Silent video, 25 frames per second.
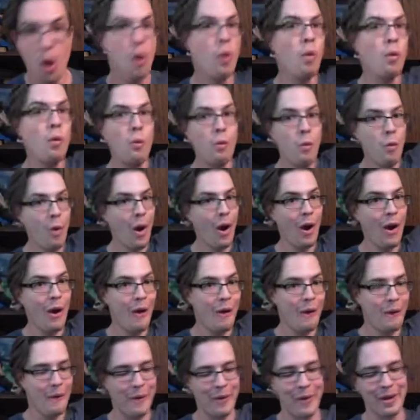
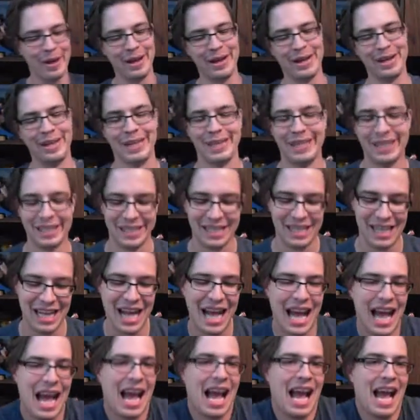Woo!
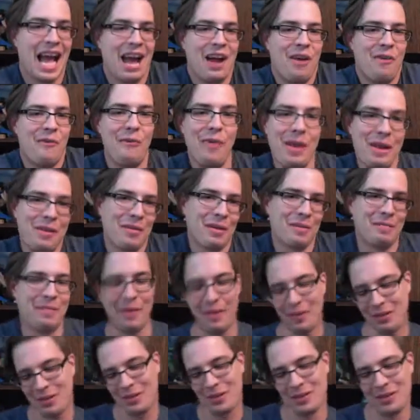We were
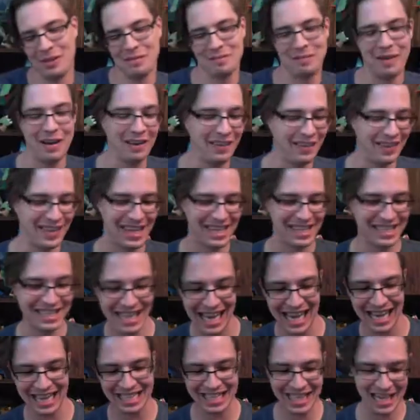both doing probably the
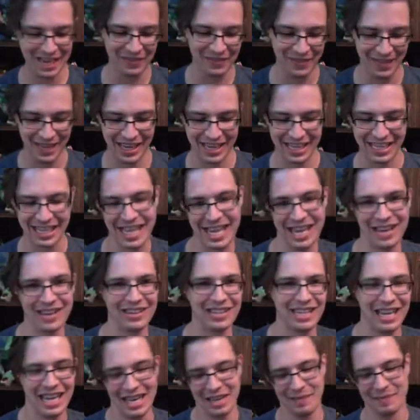exact same thing to get our
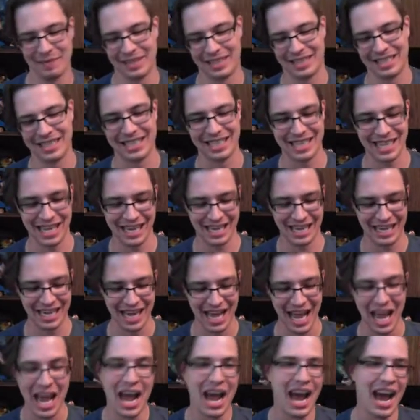daily missions done.
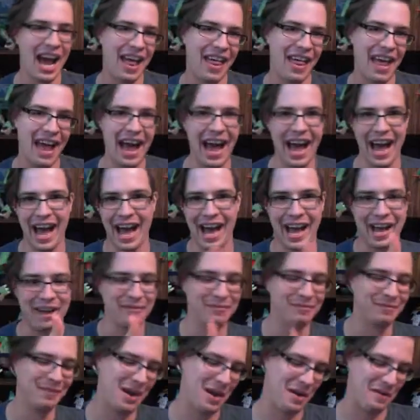
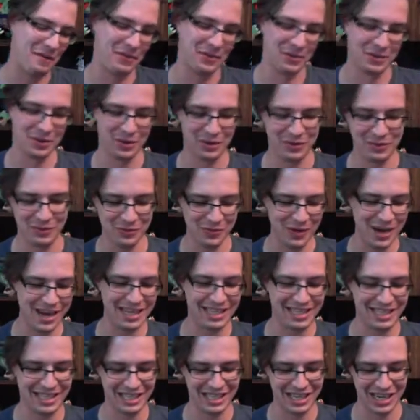I'm off to a
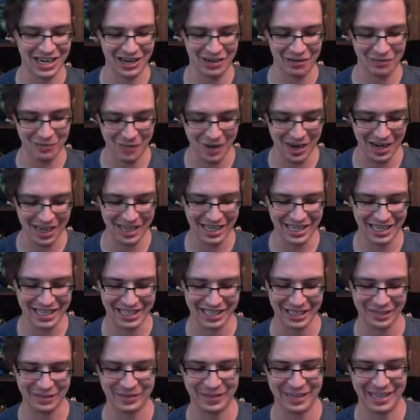great start. What an
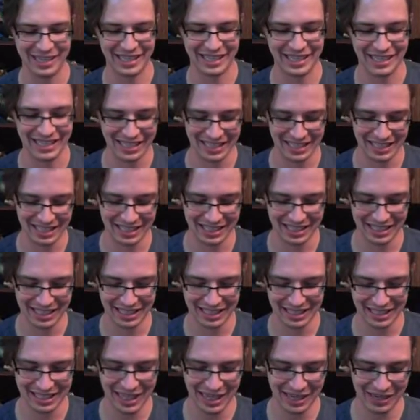easy win.
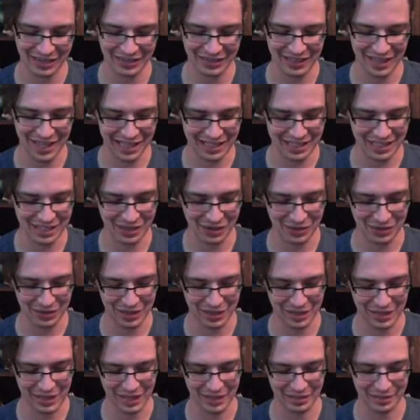So, let's go to our
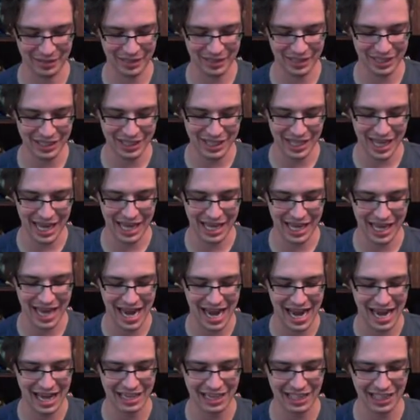daily missions and
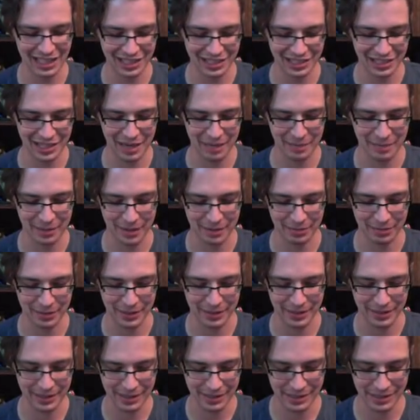cash in on that puppy.